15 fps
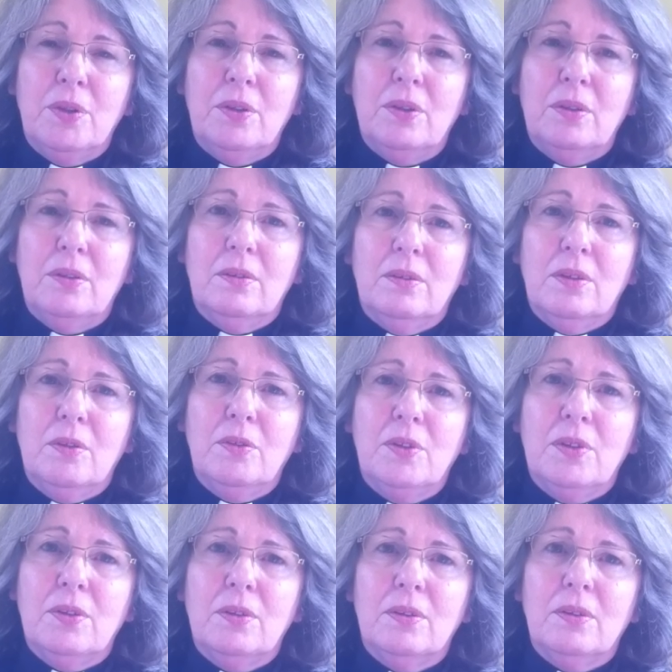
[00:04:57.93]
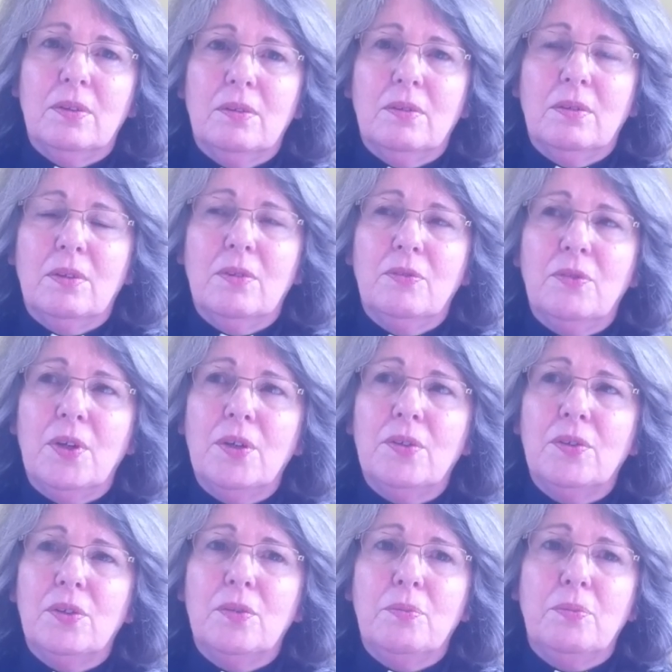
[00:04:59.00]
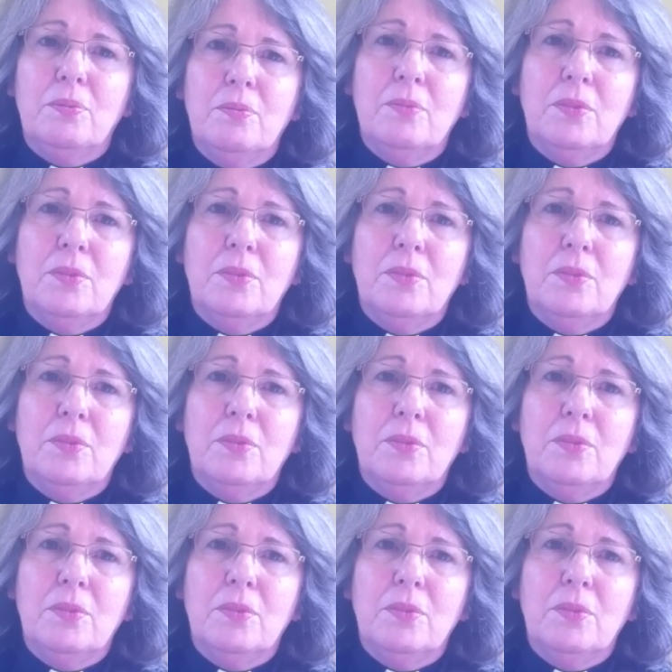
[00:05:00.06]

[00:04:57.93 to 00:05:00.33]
But the folks that